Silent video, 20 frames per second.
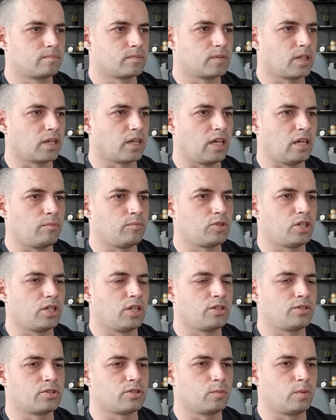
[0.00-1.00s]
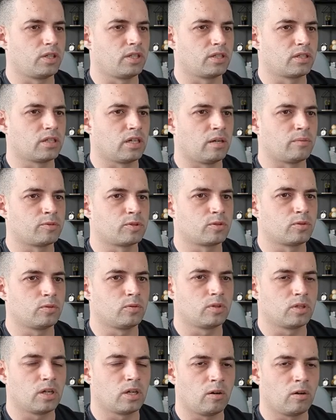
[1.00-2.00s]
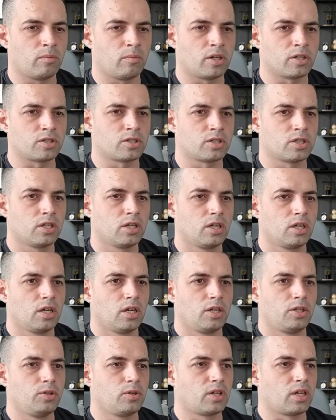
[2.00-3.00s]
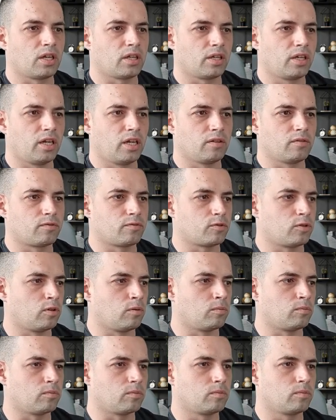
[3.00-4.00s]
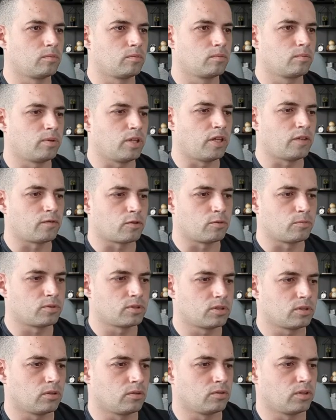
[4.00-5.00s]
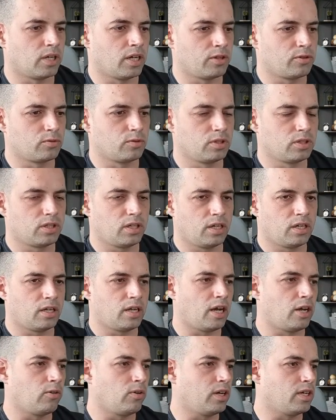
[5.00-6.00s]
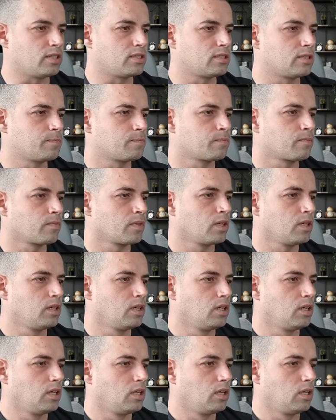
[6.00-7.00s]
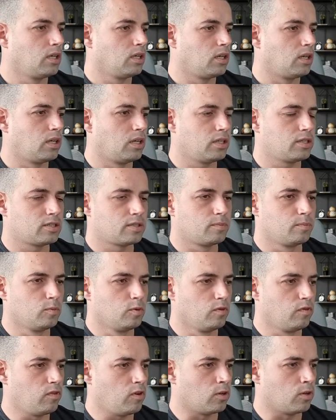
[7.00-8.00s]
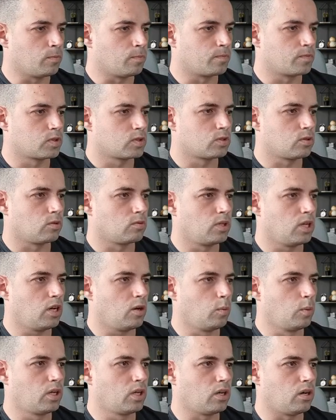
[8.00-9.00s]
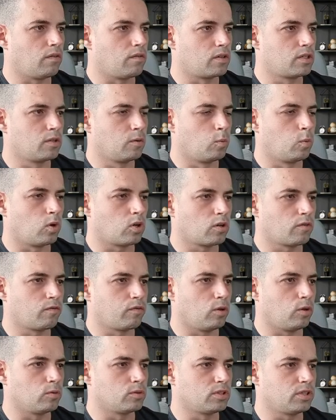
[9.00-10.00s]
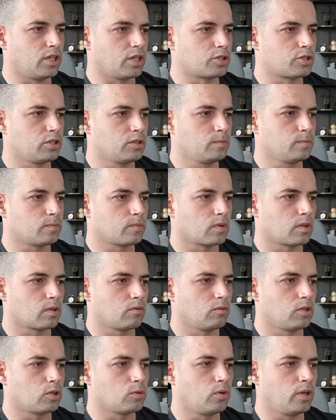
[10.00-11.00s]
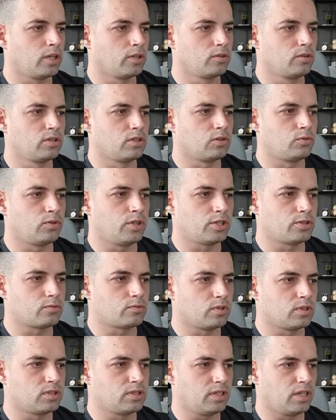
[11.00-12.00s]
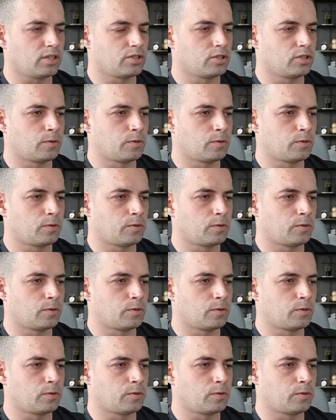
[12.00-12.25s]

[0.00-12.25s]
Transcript: game changer when it comes to how much you can gain from platforms on Android and iOS. Let's move on. So now we cover the workflow section. We're going in the restaurant section.